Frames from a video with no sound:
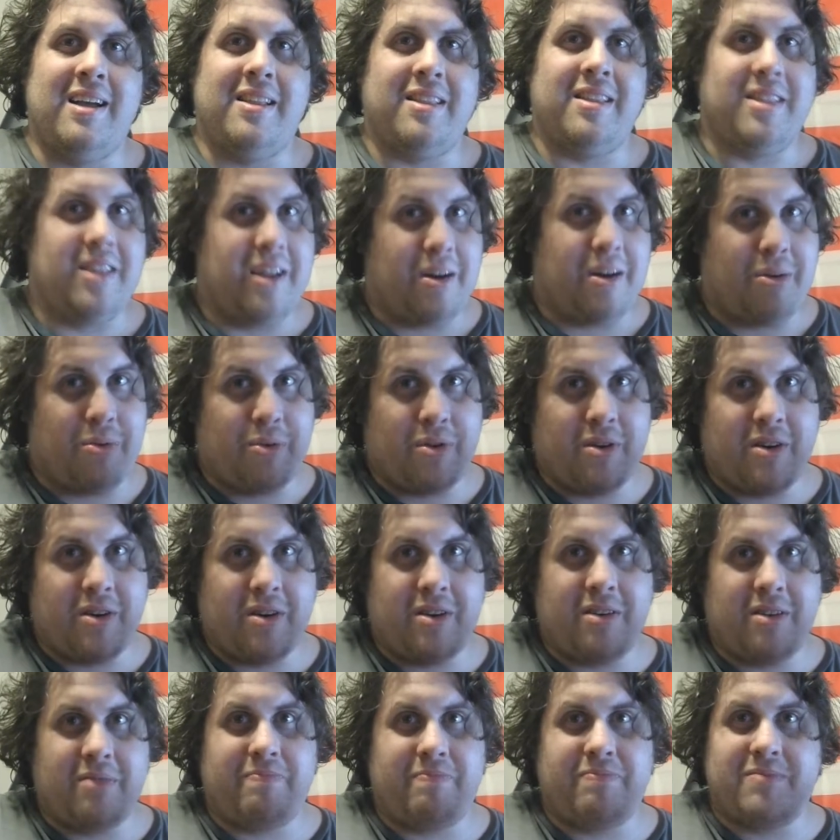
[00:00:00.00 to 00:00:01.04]
there
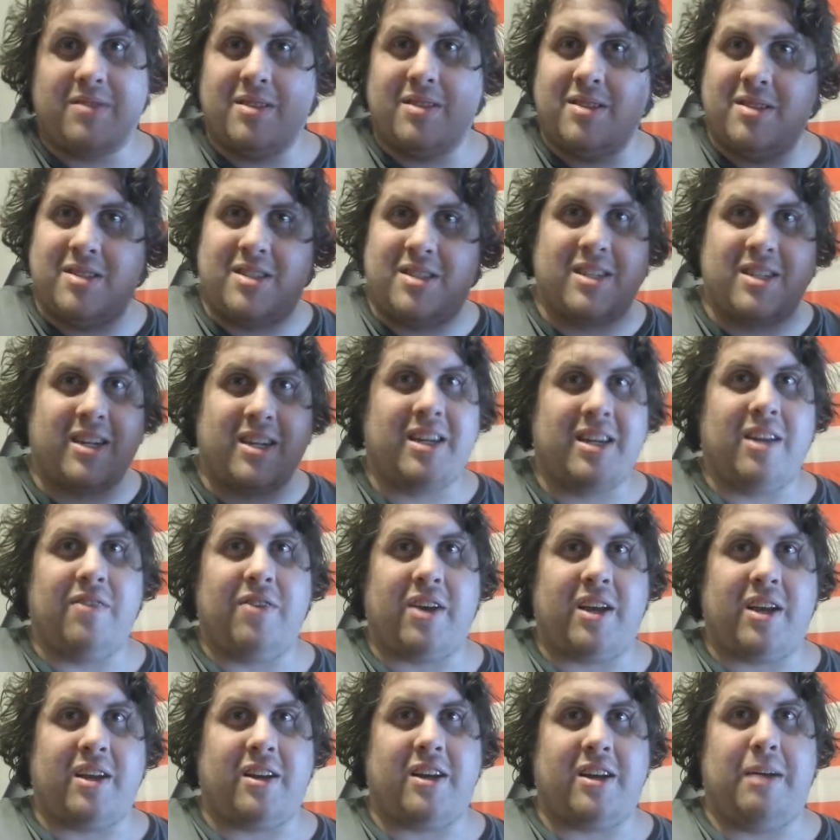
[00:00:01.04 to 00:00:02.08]
were
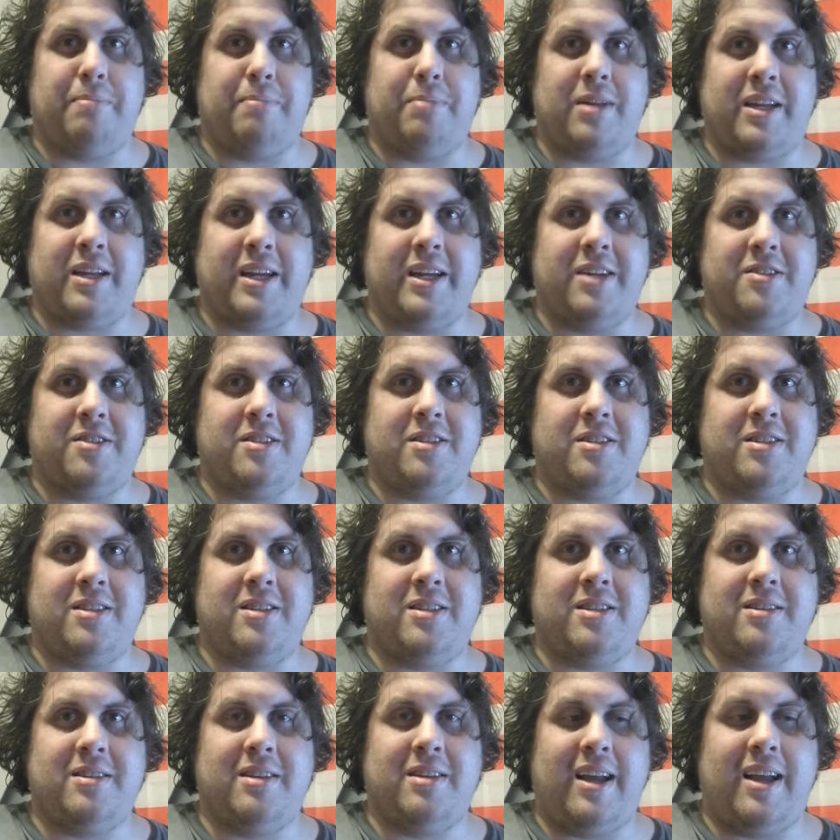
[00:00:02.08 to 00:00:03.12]
significant
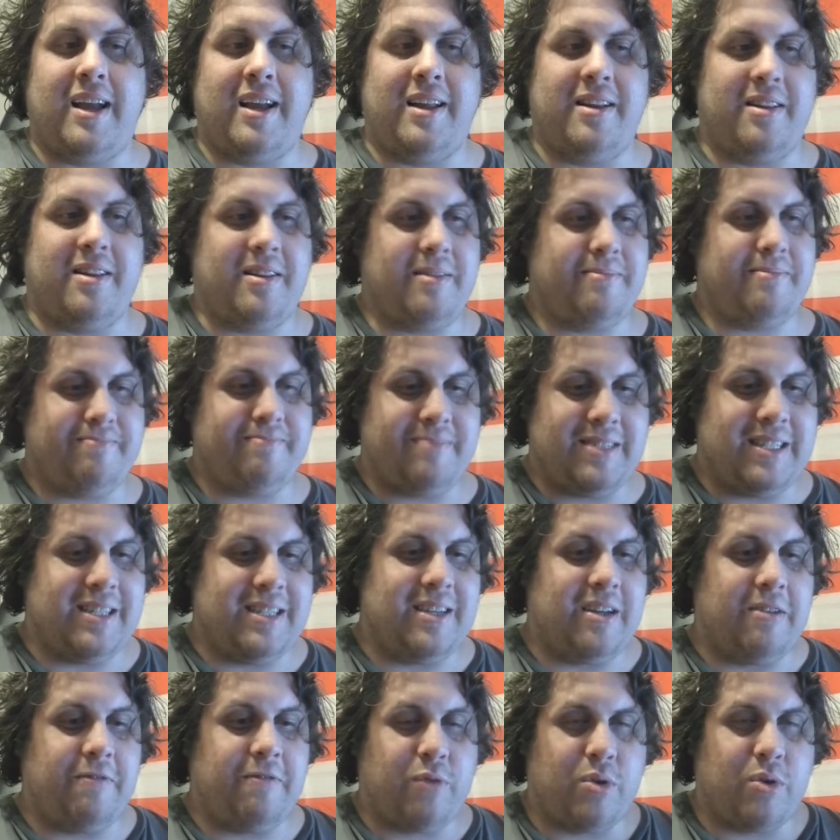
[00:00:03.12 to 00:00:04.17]
complications, and
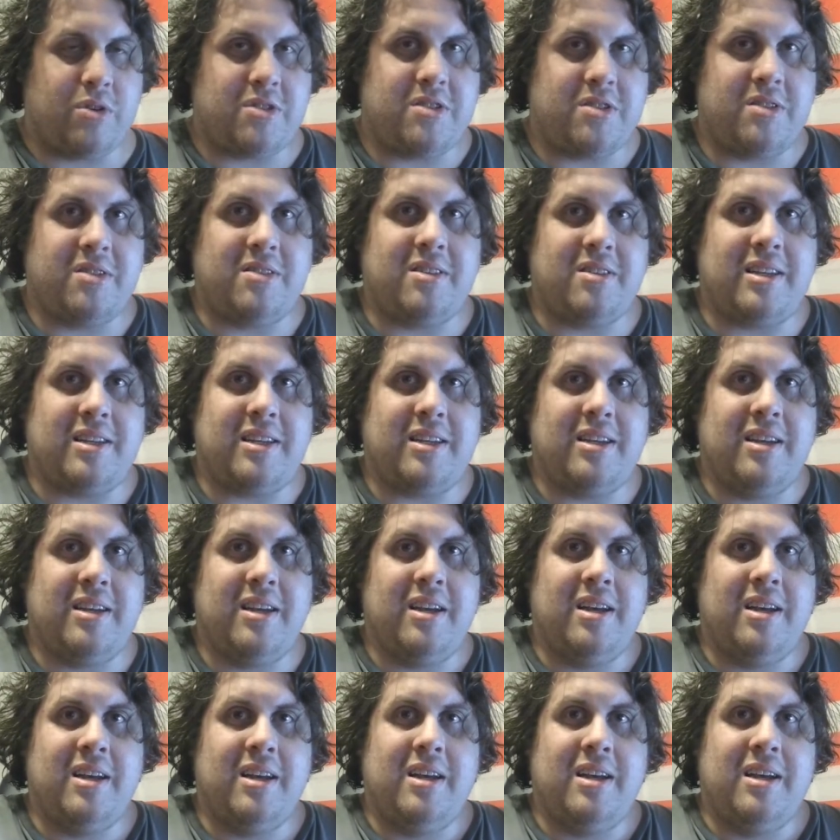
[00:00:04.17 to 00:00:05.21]
unfortunately,
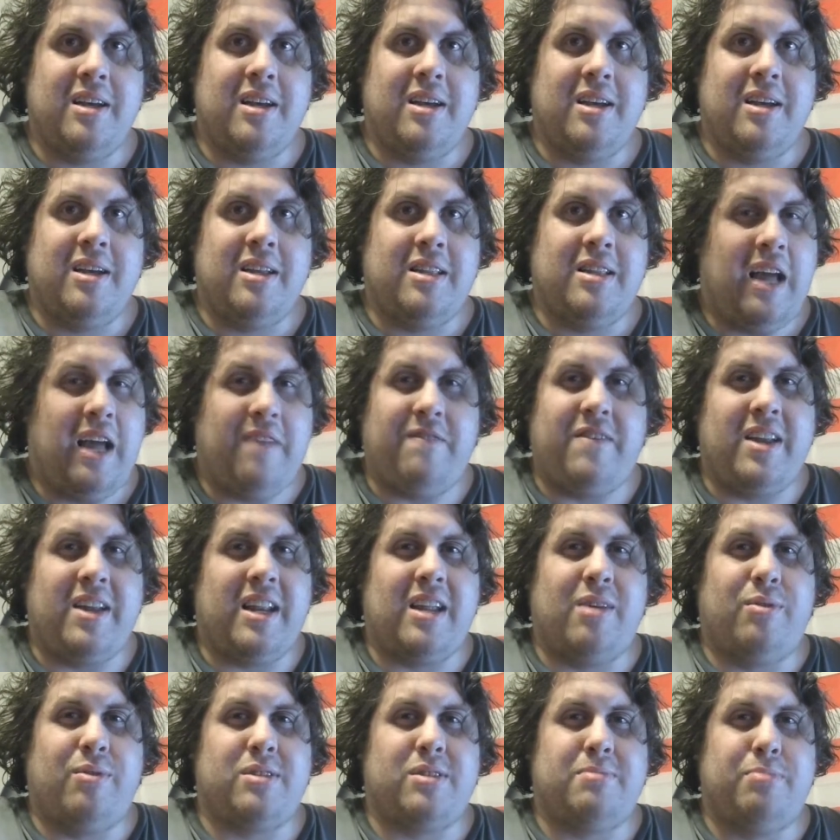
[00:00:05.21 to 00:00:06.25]
that
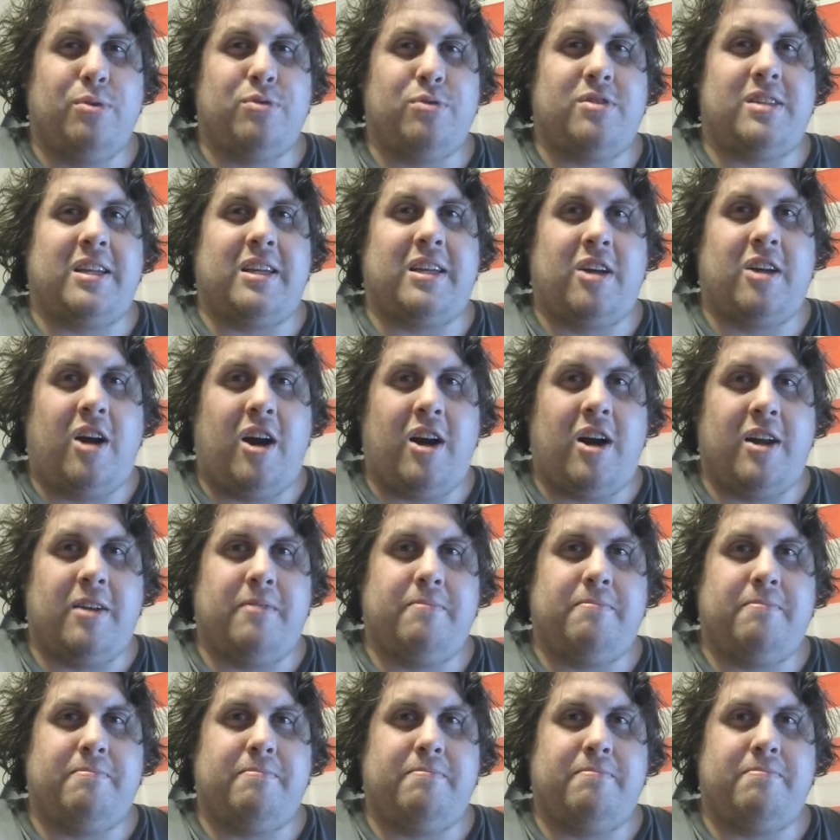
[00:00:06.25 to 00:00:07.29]
video was mostly gone.
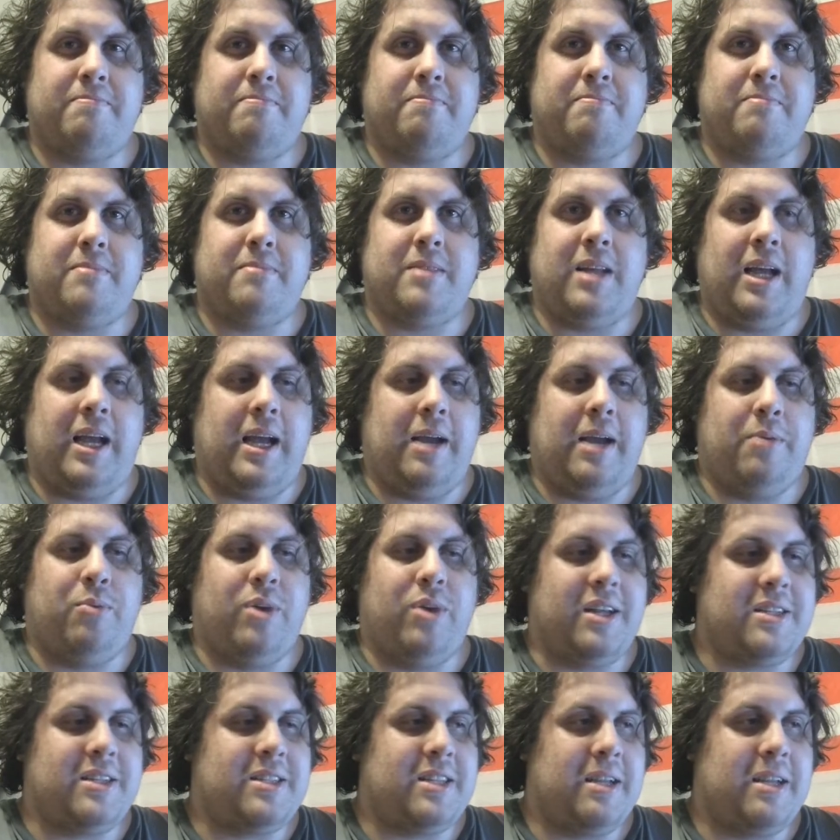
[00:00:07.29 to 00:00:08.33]
And when
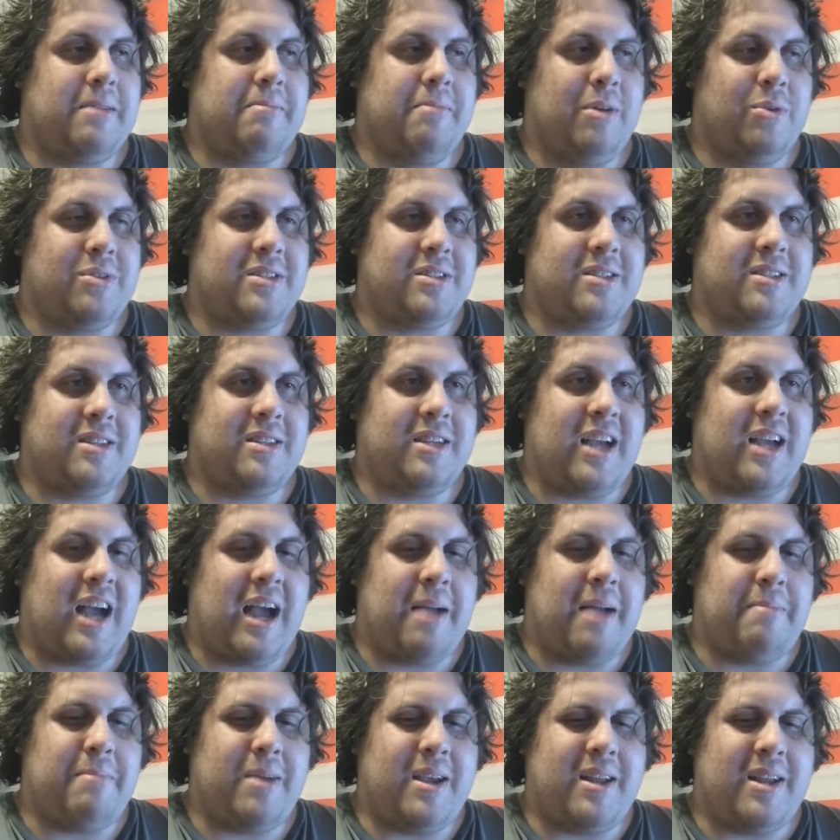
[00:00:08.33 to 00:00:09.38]
I say mostly,
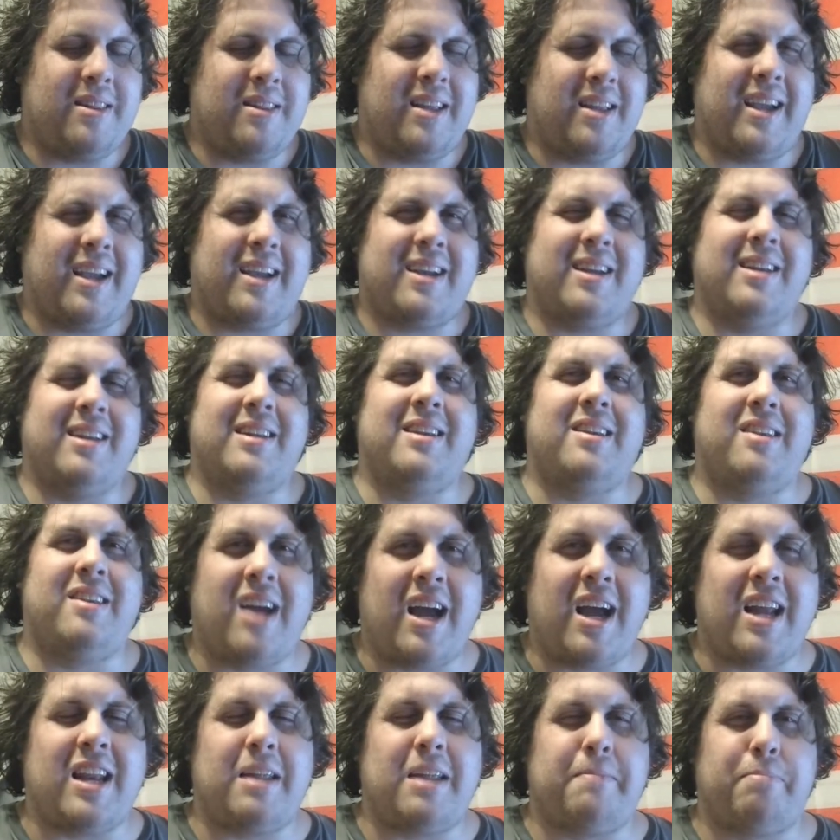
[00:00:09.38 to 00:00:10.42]
I mean like
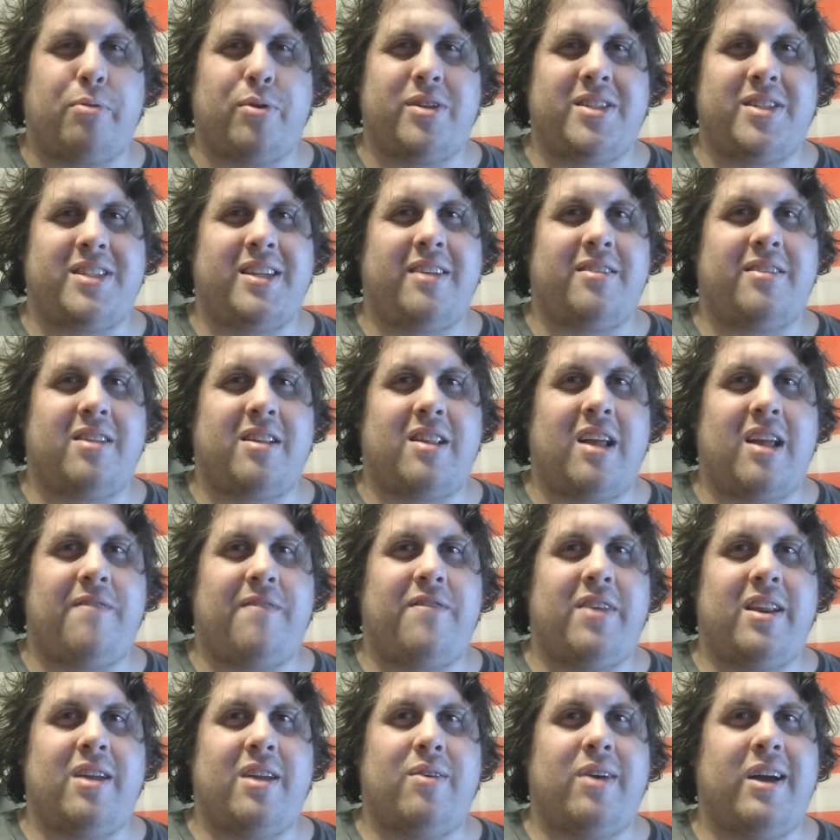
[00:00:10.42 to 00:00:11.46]
90% of that
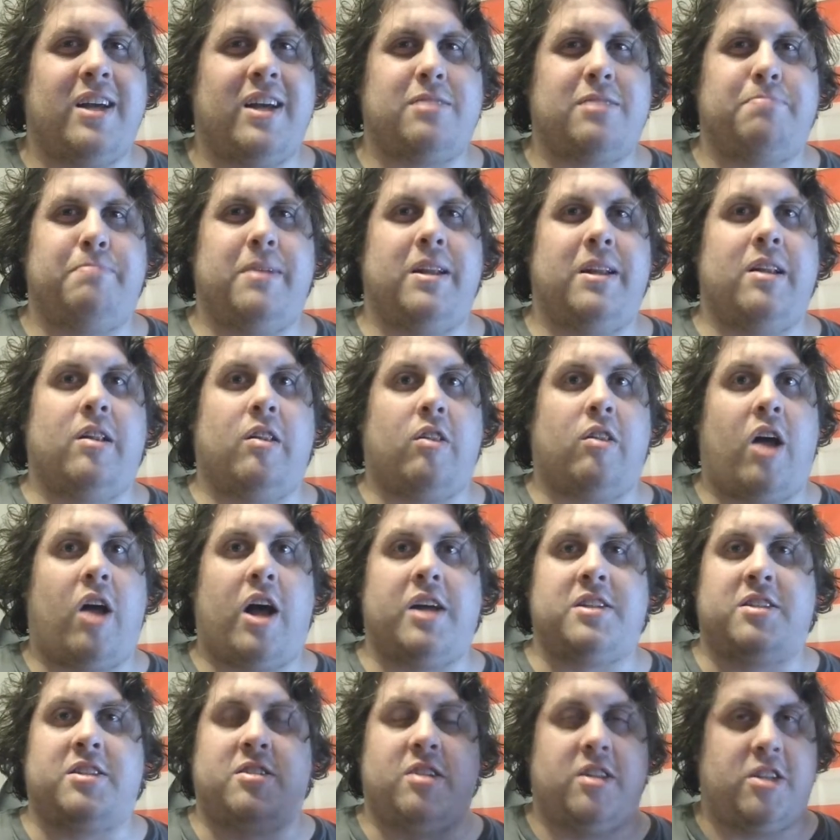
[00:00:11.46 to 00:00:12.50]
video has been
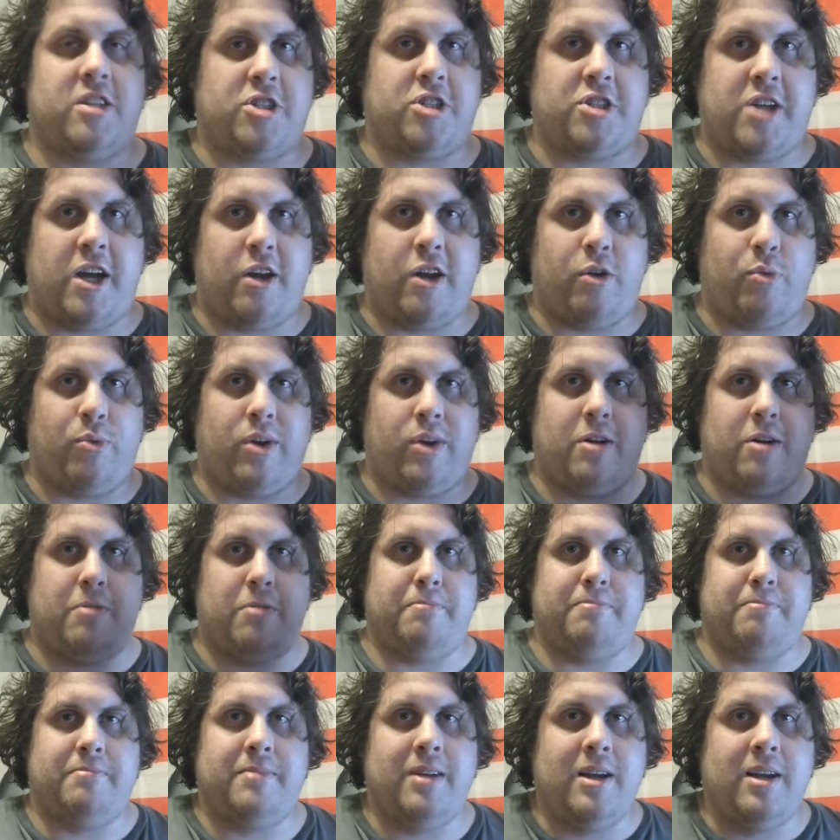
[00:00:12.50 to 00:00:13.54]
lost to the Shadow Realm.